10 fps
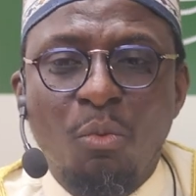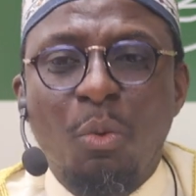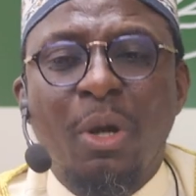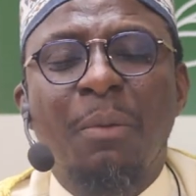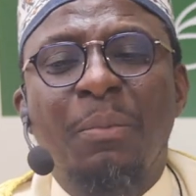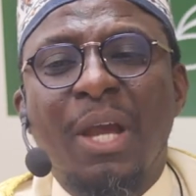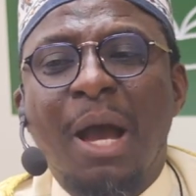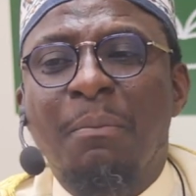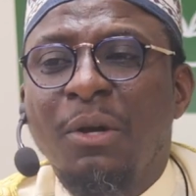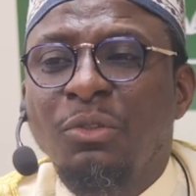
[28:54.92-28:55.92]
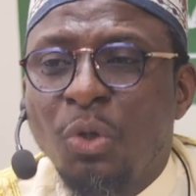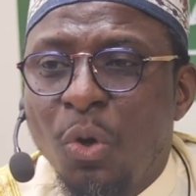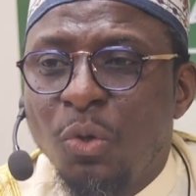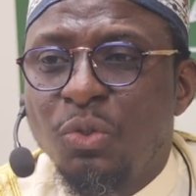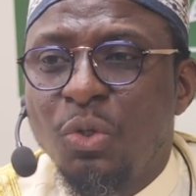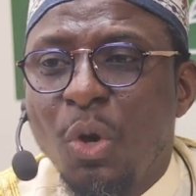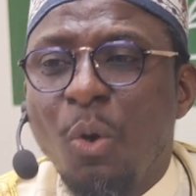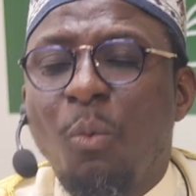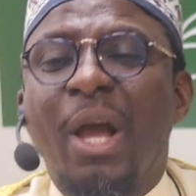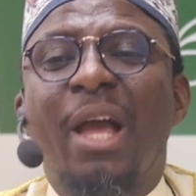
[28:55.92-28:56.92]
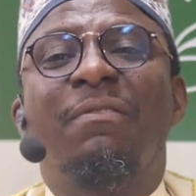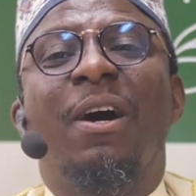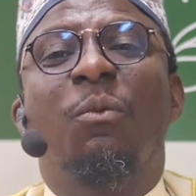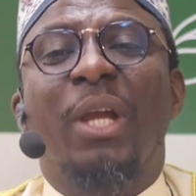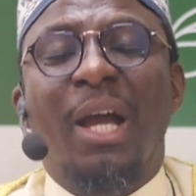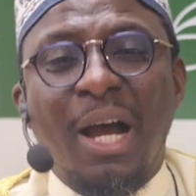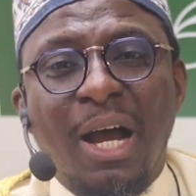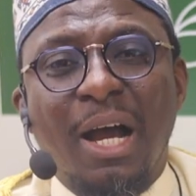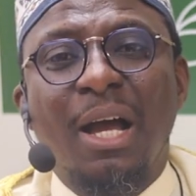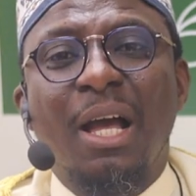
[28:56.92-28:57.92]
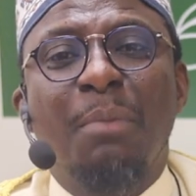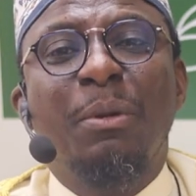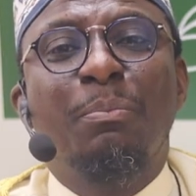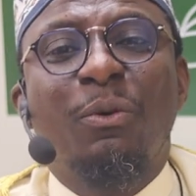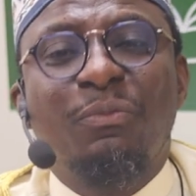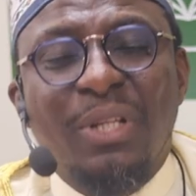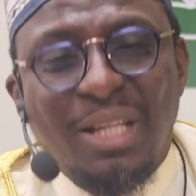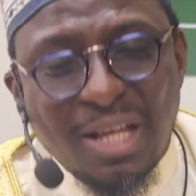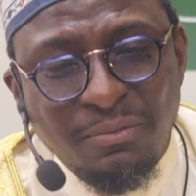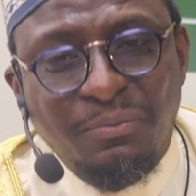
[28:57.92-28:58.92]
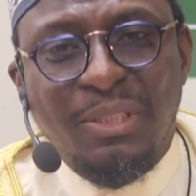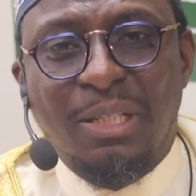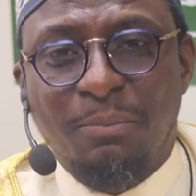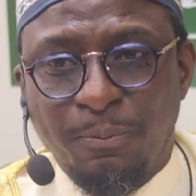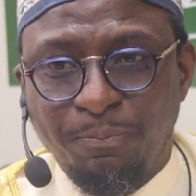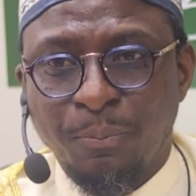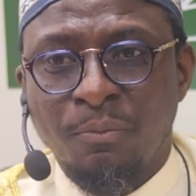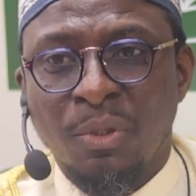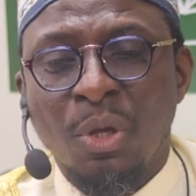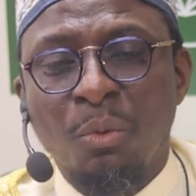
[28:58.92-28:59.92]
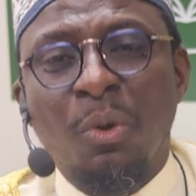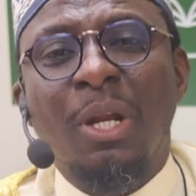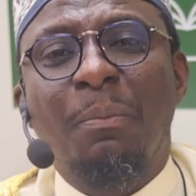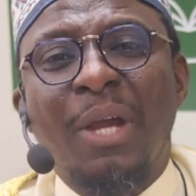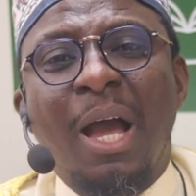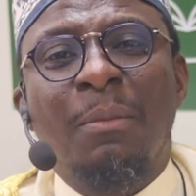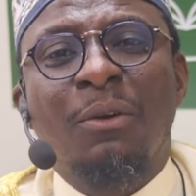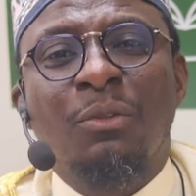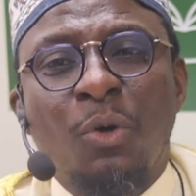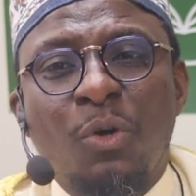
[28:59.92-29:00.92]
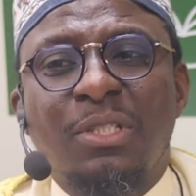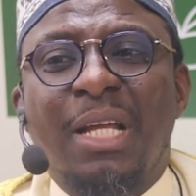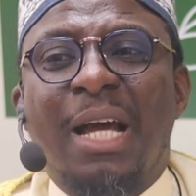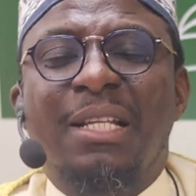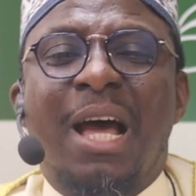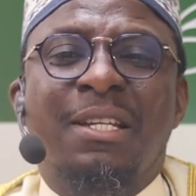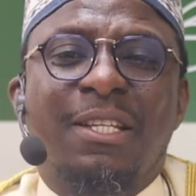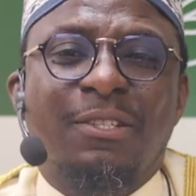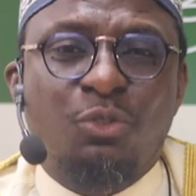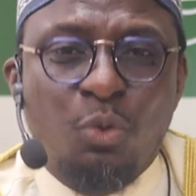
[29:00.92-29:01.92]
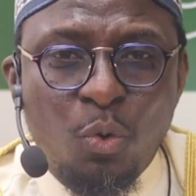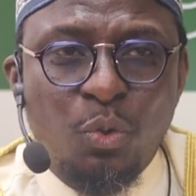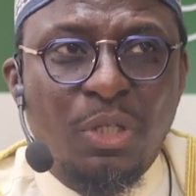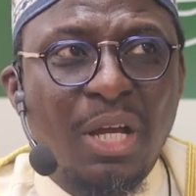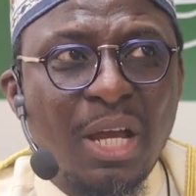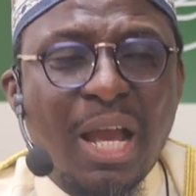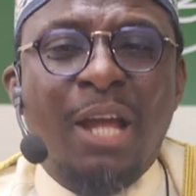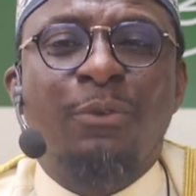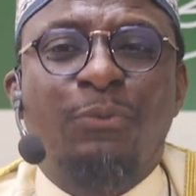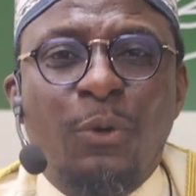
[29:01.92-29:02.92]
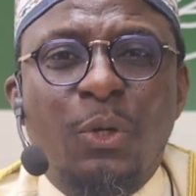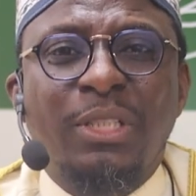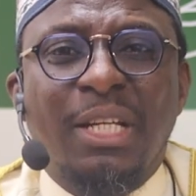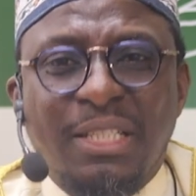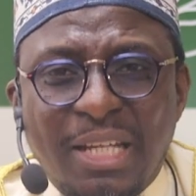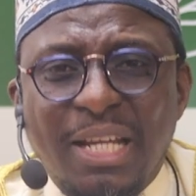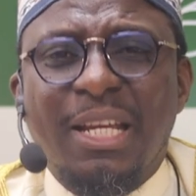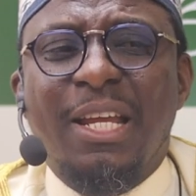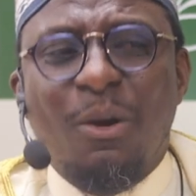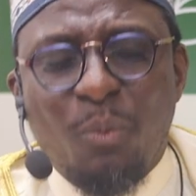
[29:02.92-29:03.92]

We want to be among those, wherever we are, people feel comfortable. We want to be among those that understood and followed the deen in